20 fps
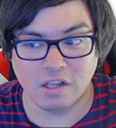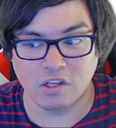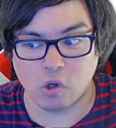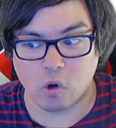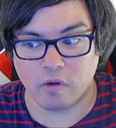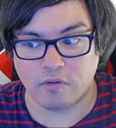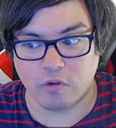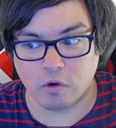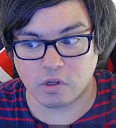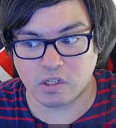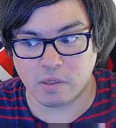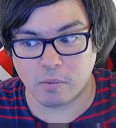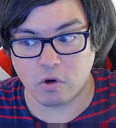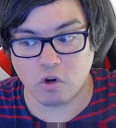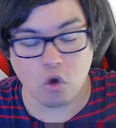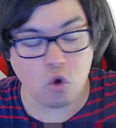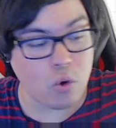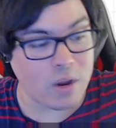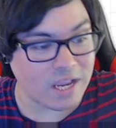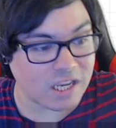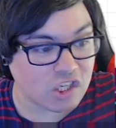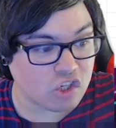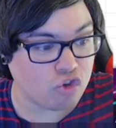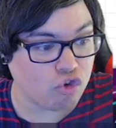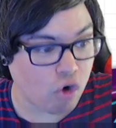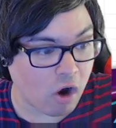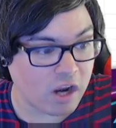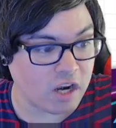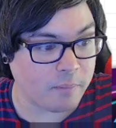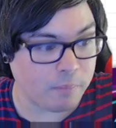So if you're someone who is
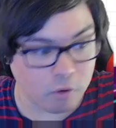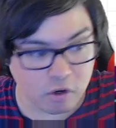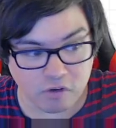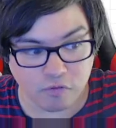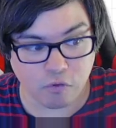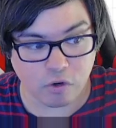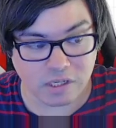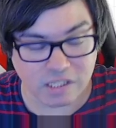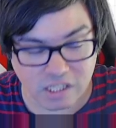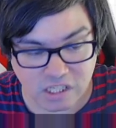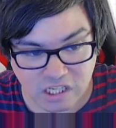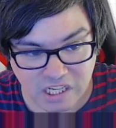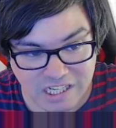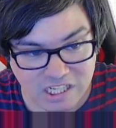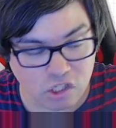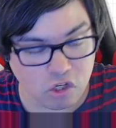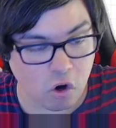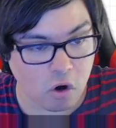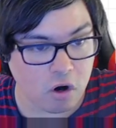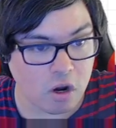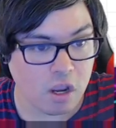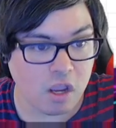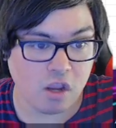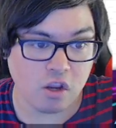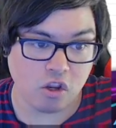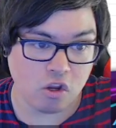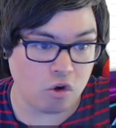trying to push for a 6 star,